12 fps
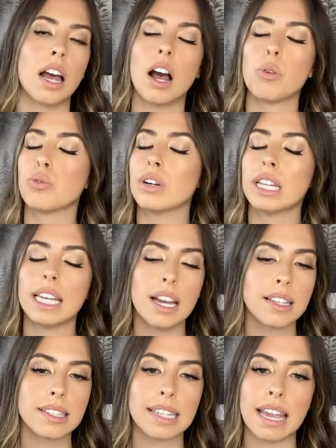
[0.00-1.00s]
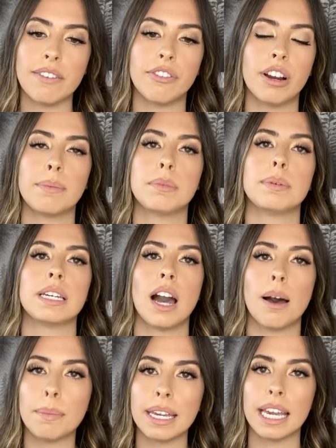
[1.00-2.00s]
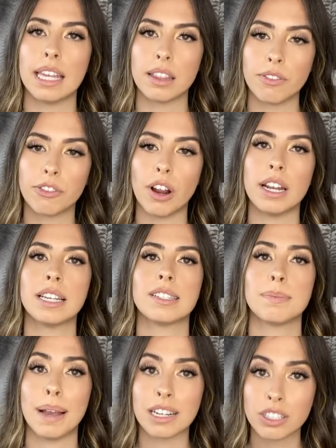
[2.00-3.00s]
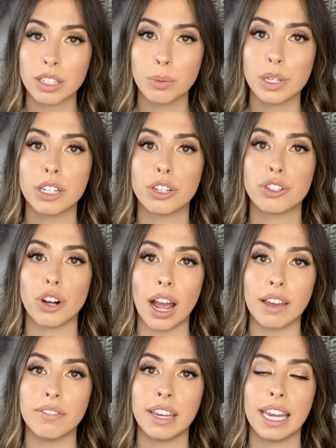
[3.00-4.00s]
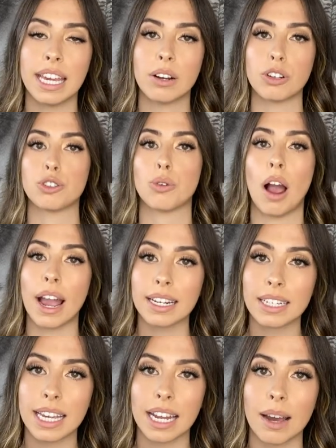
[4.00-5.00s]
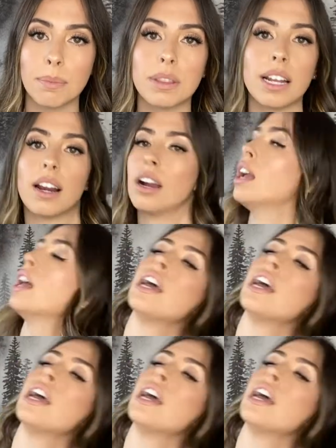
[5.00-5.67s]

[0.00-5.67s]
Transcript: really unsafe for him to be coming in the front, especially when you're driving or trying to get up there.